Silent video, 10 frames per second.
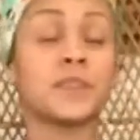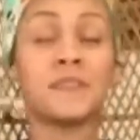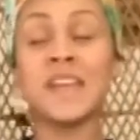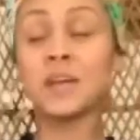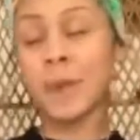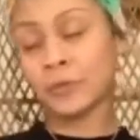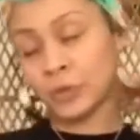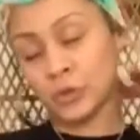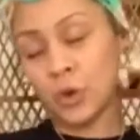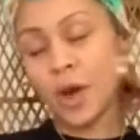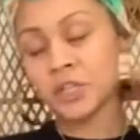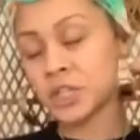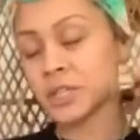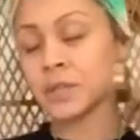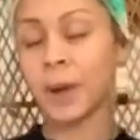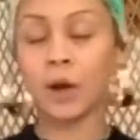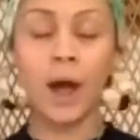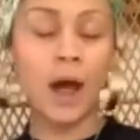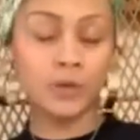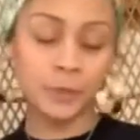think about those questions about
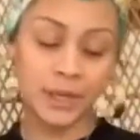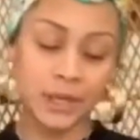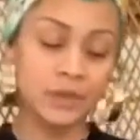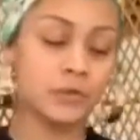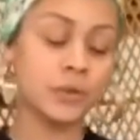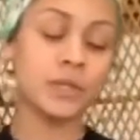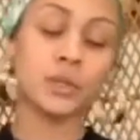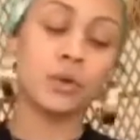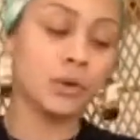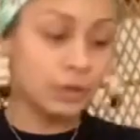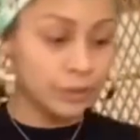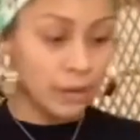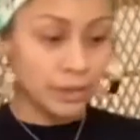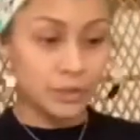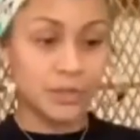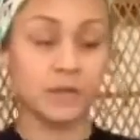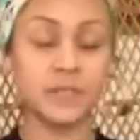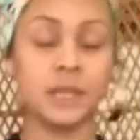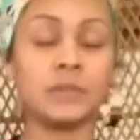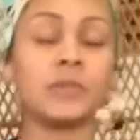how you're being influenced, who you're allowing yourself
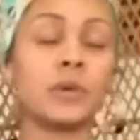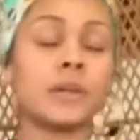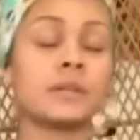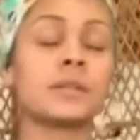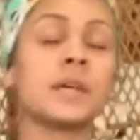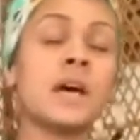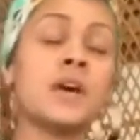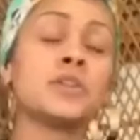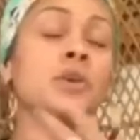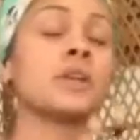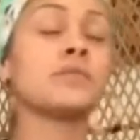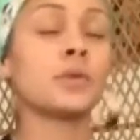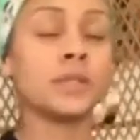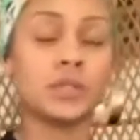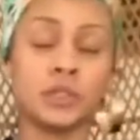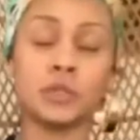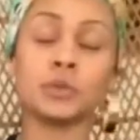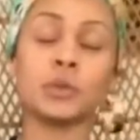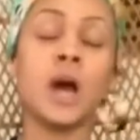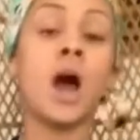to influence
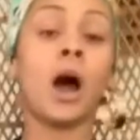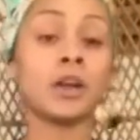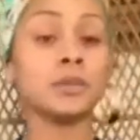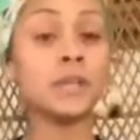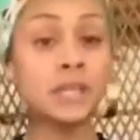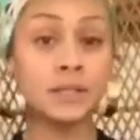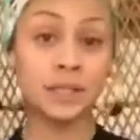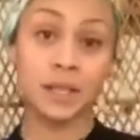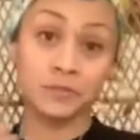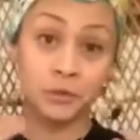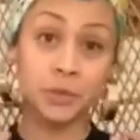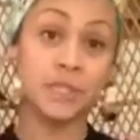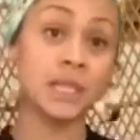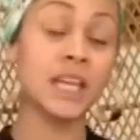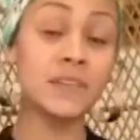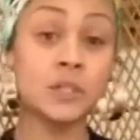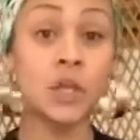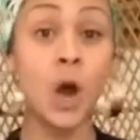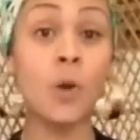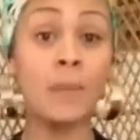you. Are you easily influenced? And if
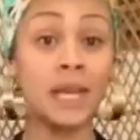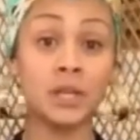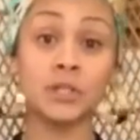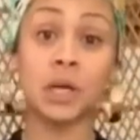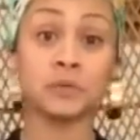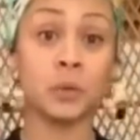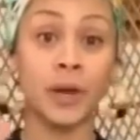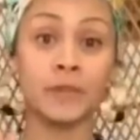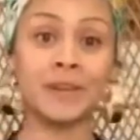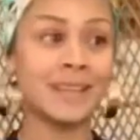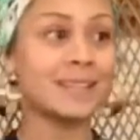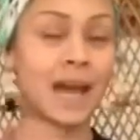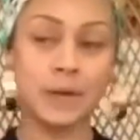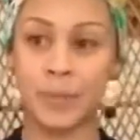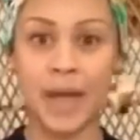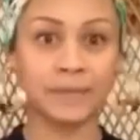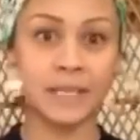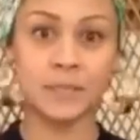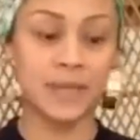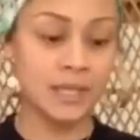so, make yourself aware of it. It's not a bad
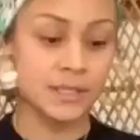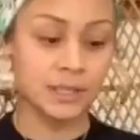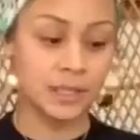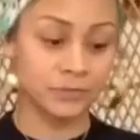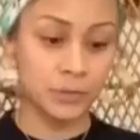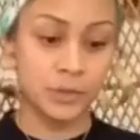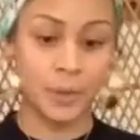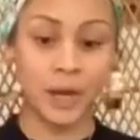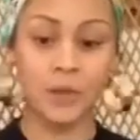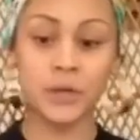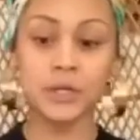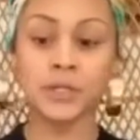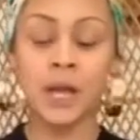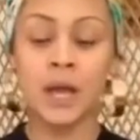thing to be easily influenced by others.